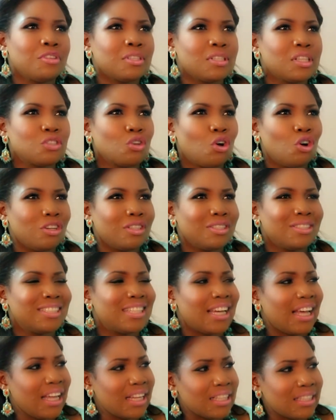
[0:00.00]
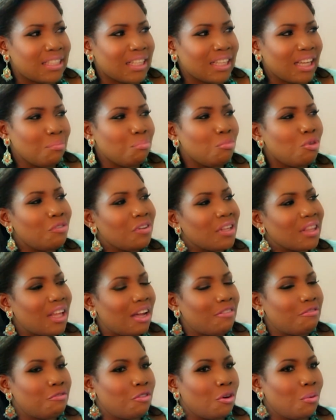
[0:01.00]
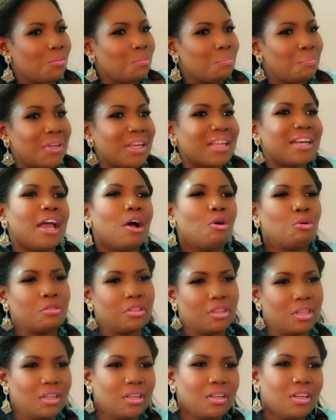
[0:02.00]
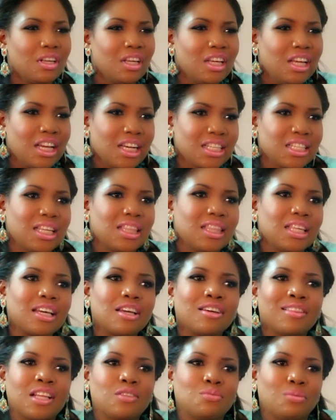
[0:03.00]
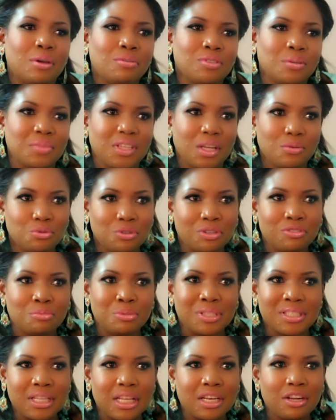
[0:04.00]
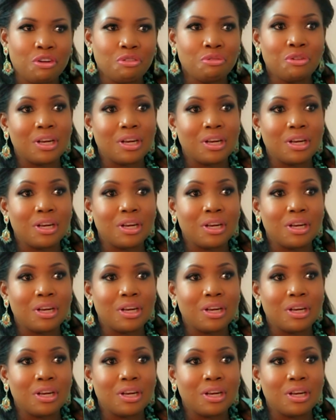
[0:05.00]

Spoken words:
emphasis on dieting and moving that from being healthy. Because I think that's why sometimes we set